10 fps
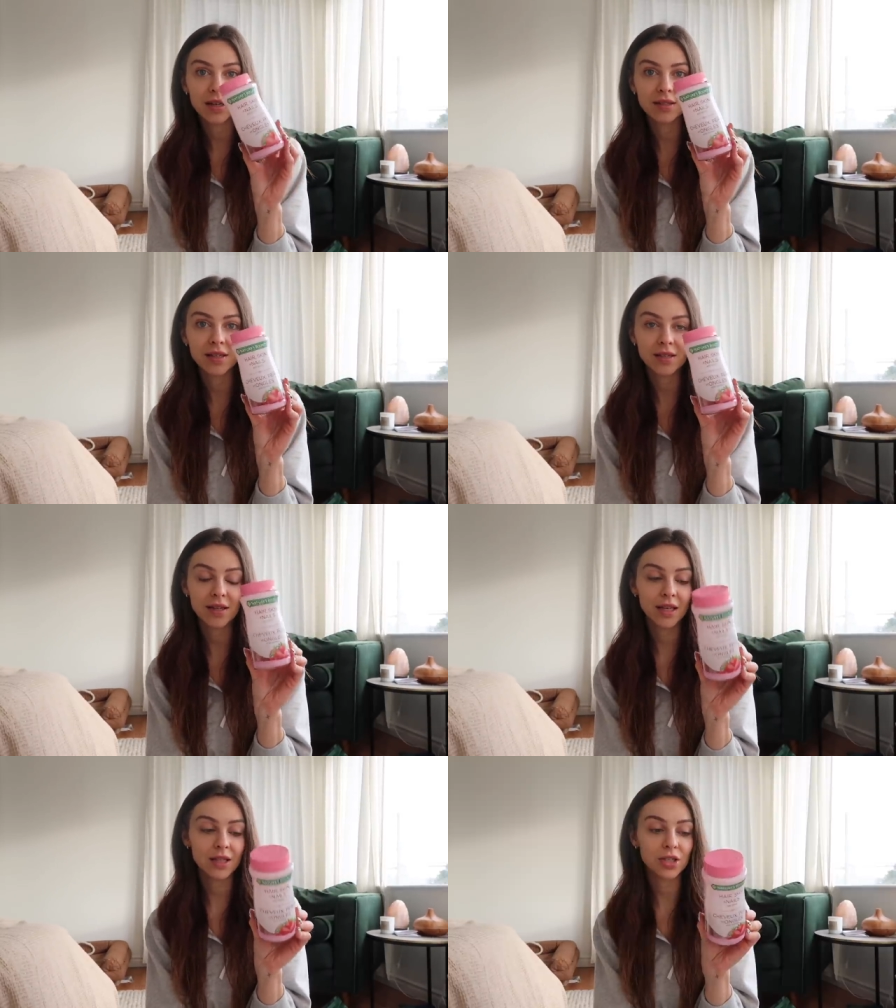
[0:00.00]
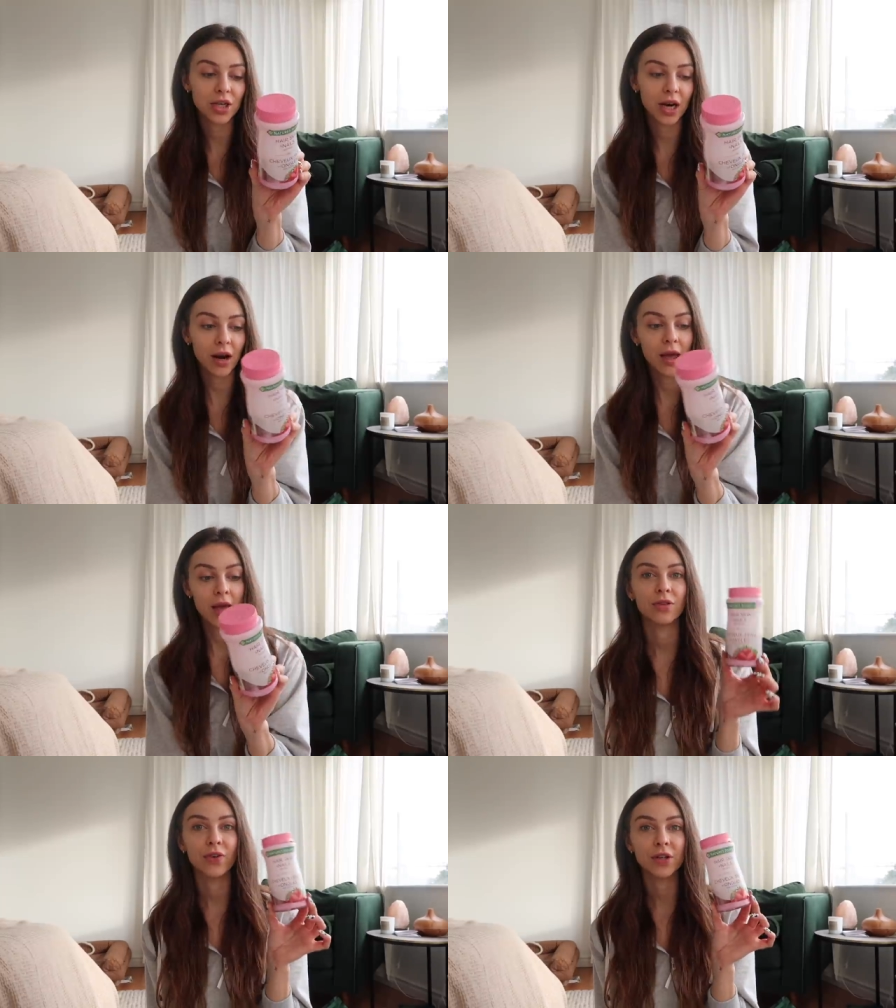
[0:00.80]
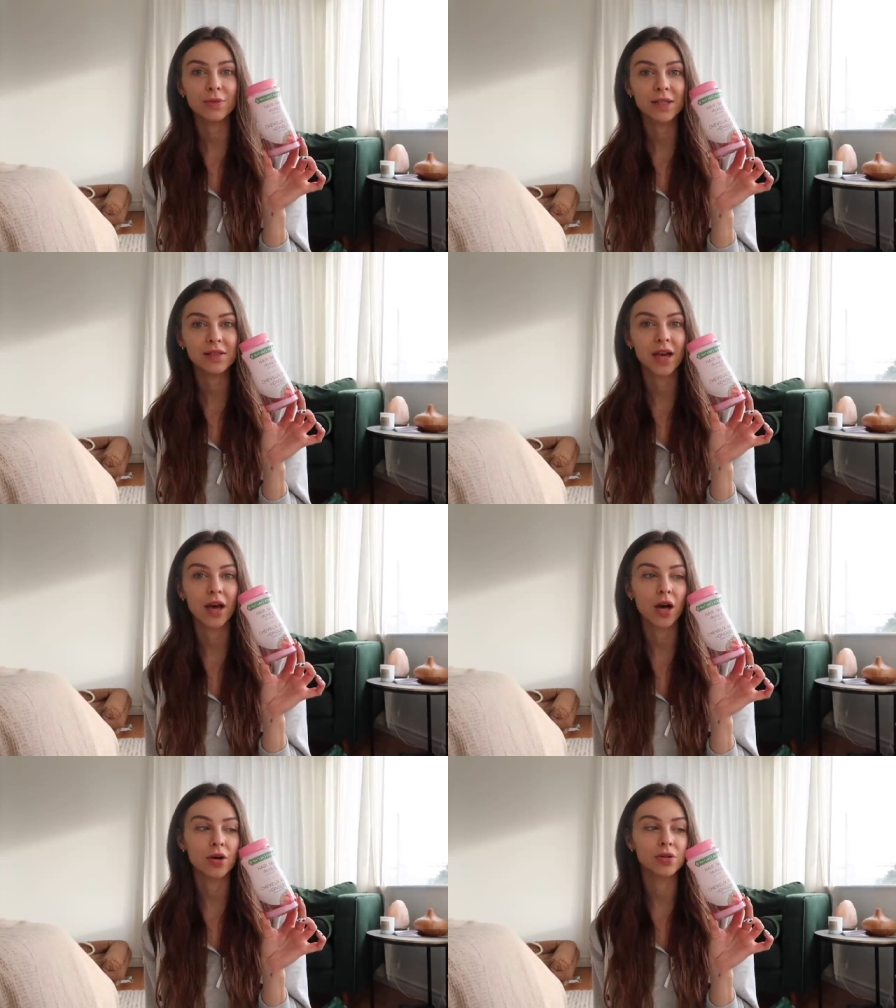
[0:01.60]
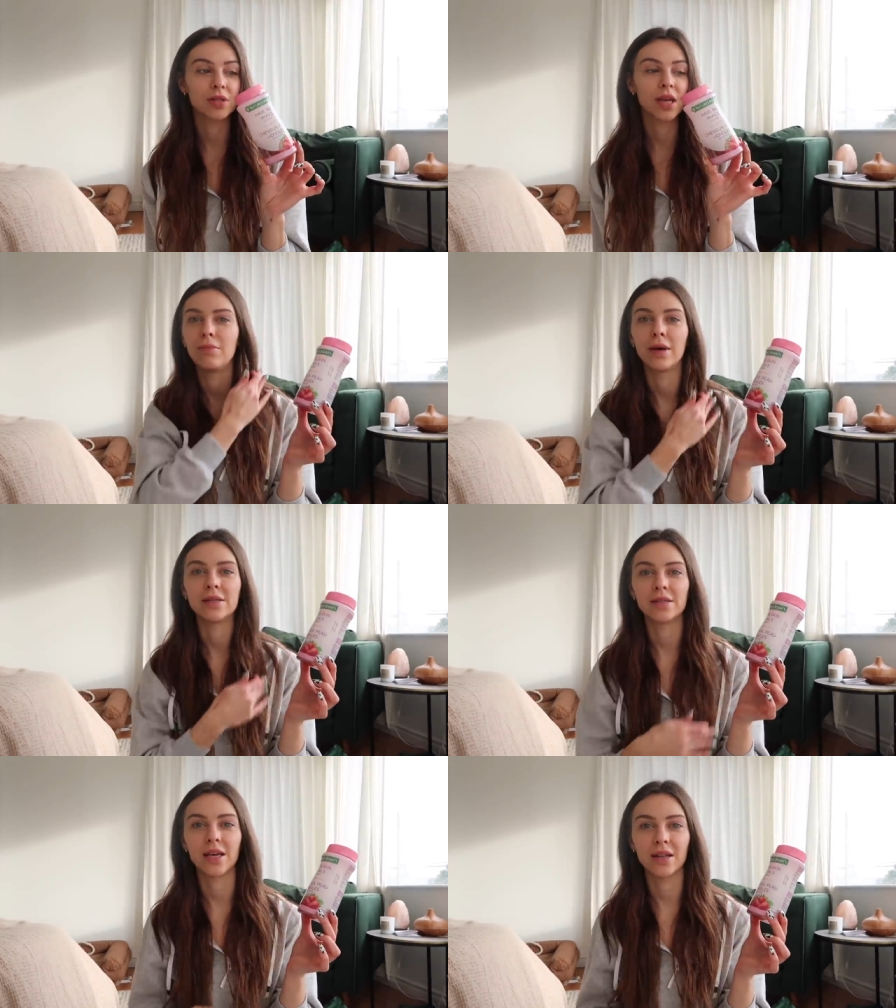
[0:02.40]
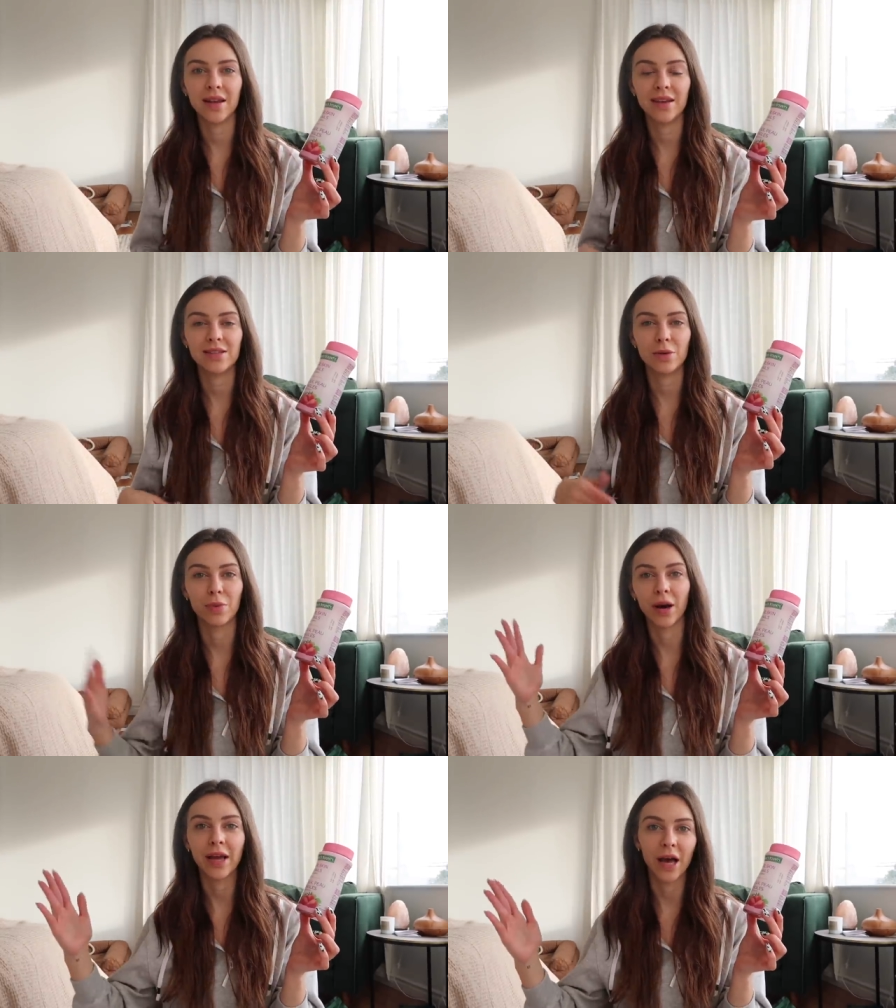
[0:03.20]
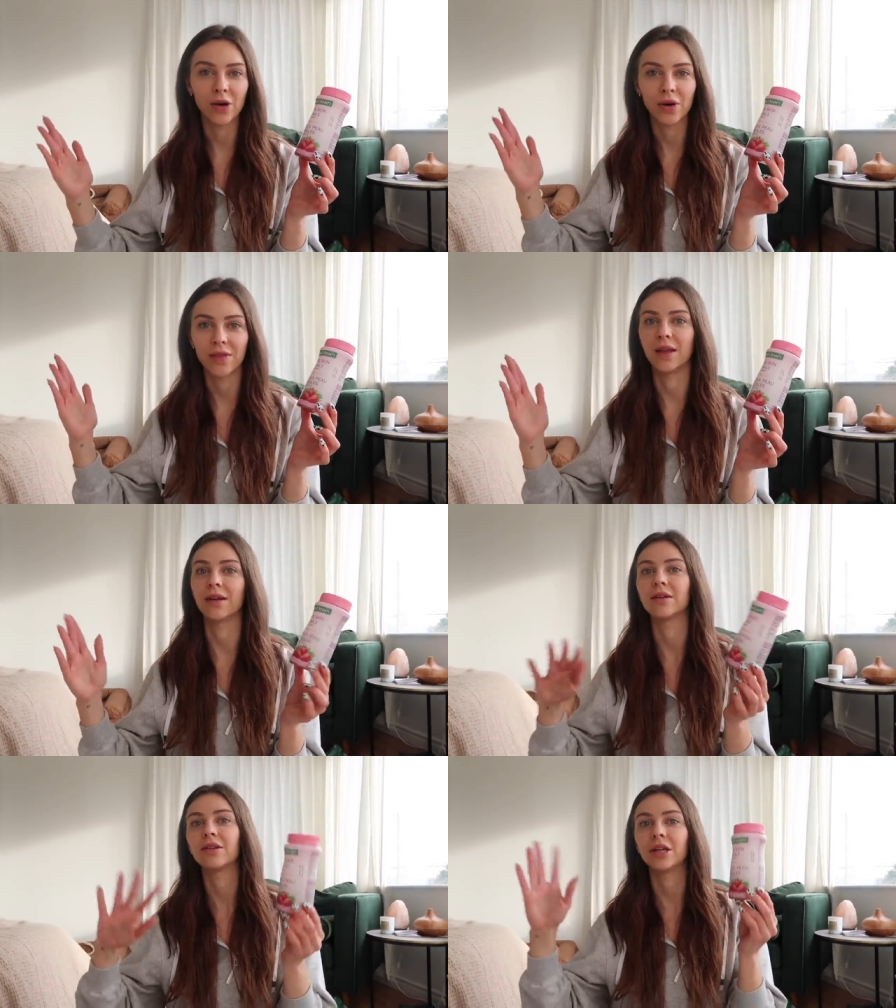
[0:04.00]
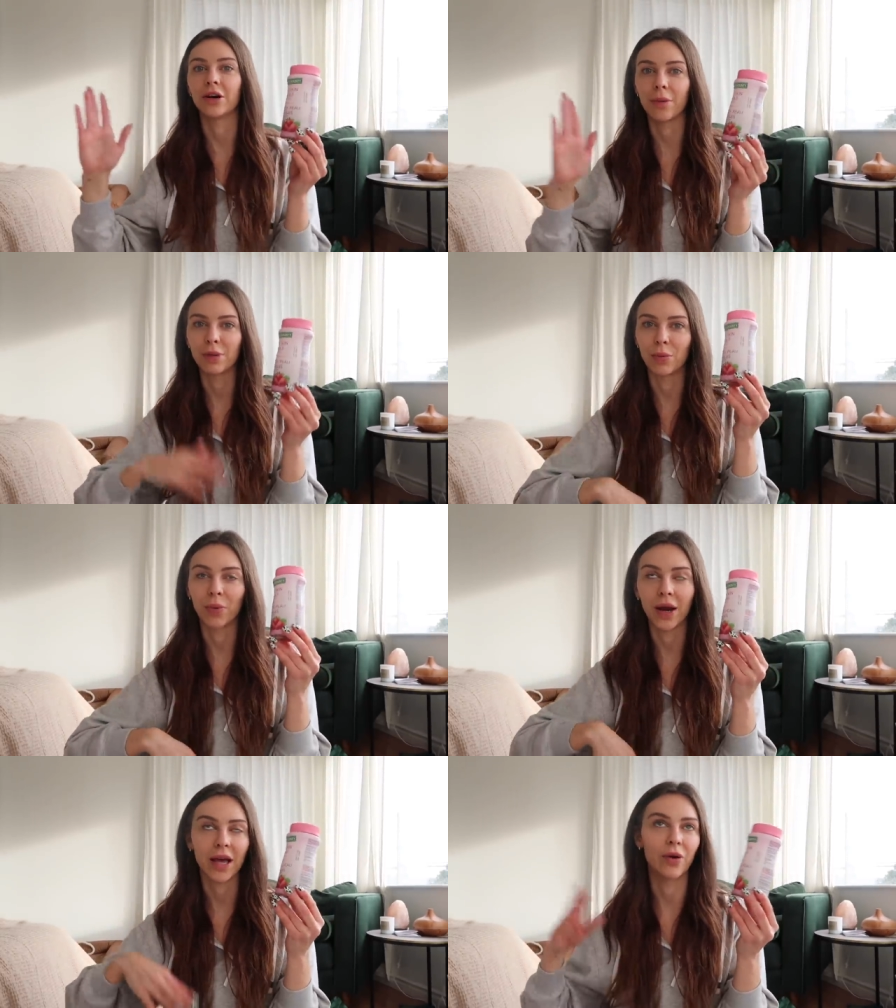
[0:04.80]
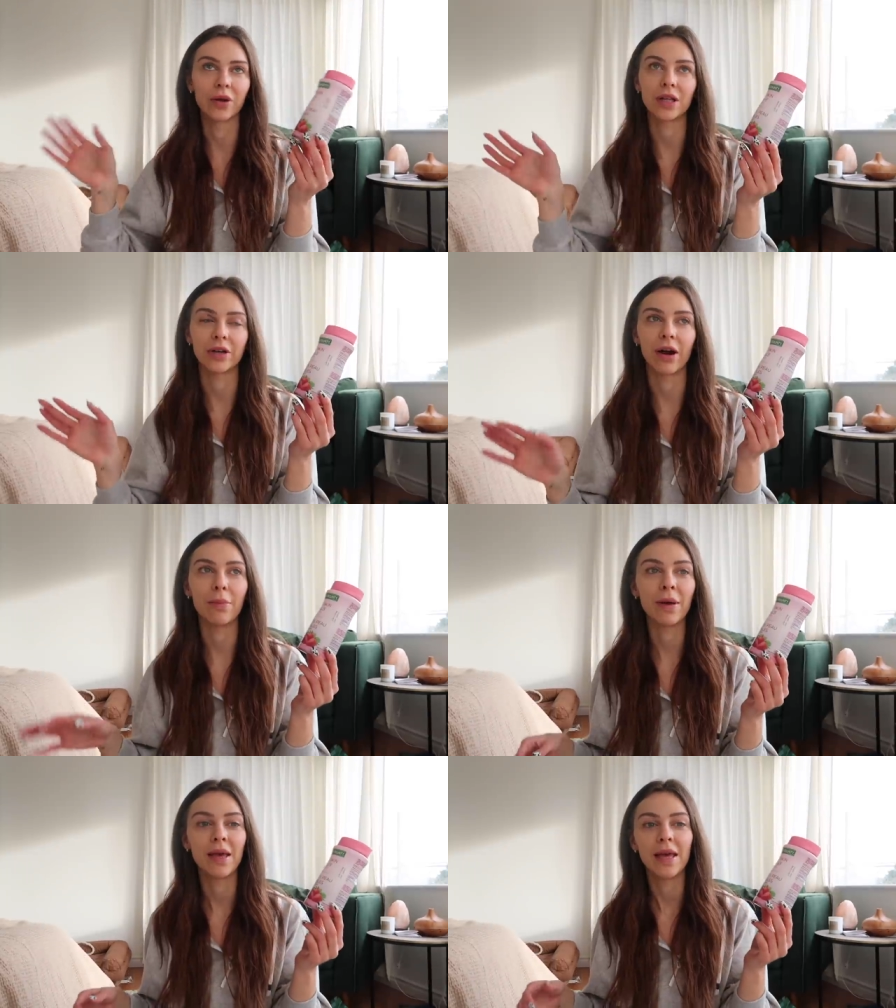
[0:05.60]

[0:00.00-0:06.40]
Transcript: consistently this year. As far as my skin goes, my skin likes to break out and then clear up and then break out and clear up.